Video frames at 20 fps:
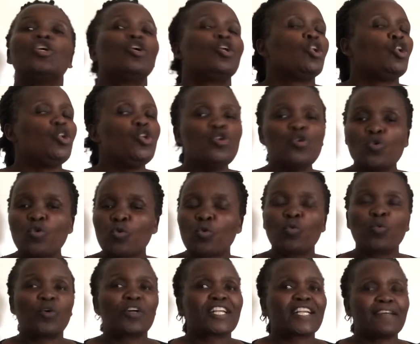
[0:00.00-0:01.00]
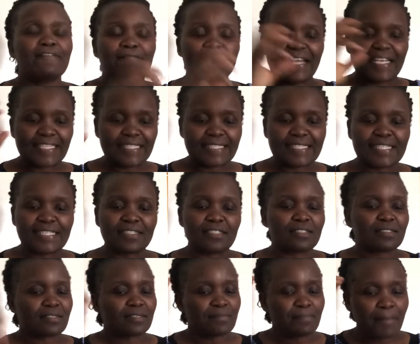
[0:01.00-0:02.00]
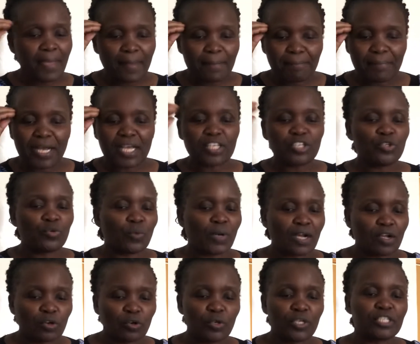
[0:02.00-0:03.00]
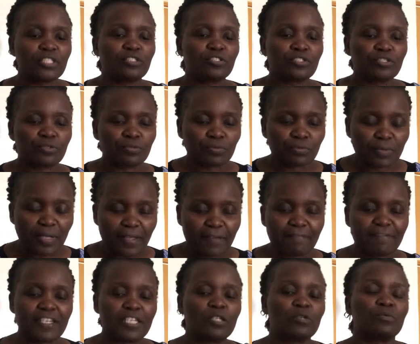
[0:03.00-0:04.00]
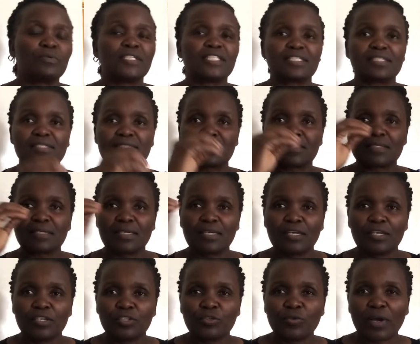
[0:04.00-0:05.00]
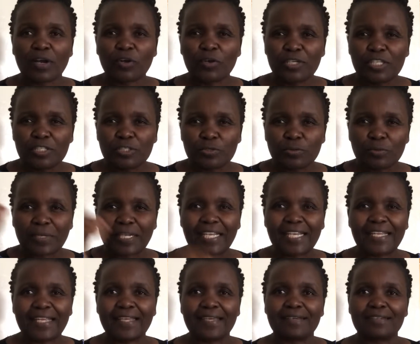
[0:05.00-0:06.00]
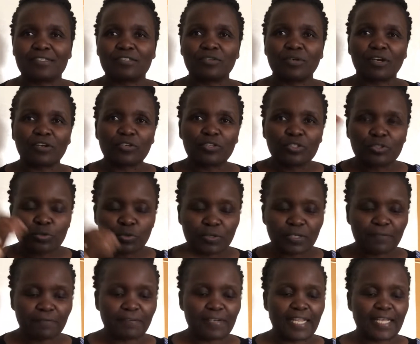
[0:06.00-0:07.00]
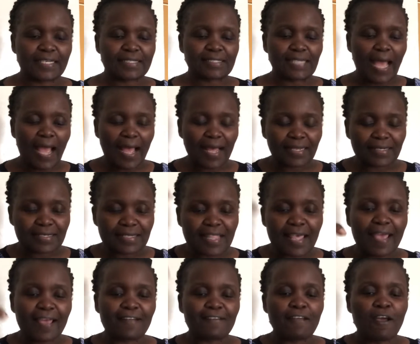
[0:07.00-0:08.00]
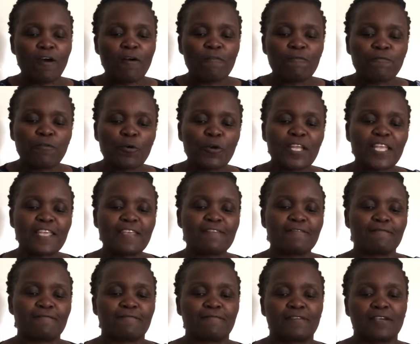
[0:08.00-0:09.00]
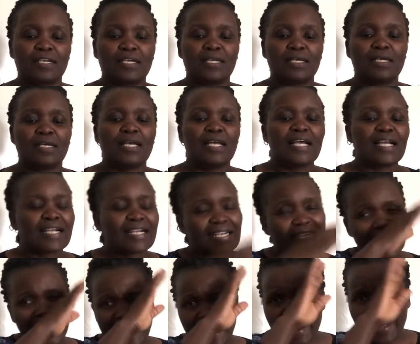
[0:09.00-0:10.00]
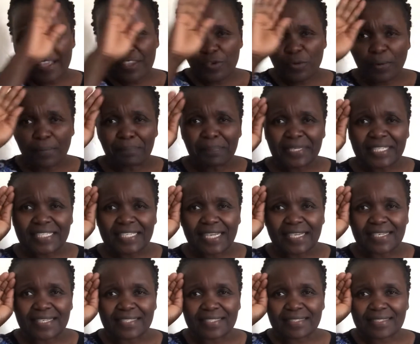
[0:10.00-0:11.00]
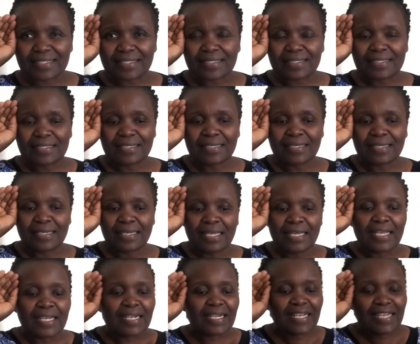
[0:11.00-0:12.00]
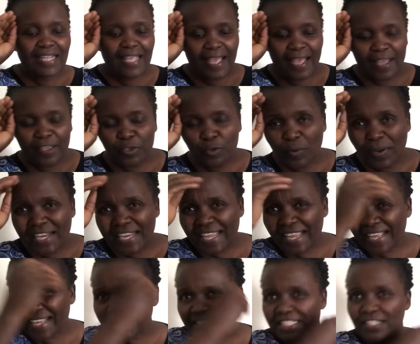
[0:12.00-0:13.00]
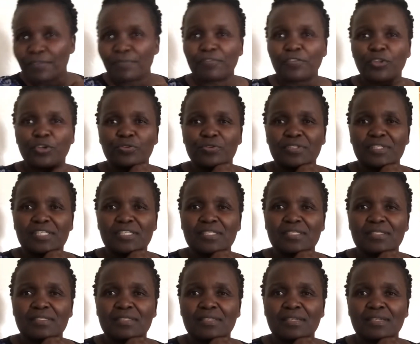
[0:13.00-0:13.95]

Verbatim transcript: Look whatever it is. Remember, you are going to evaluate, you are going to clear, you are going to reflect, and then forgive. Clear your bitterness, clear your negative thoughts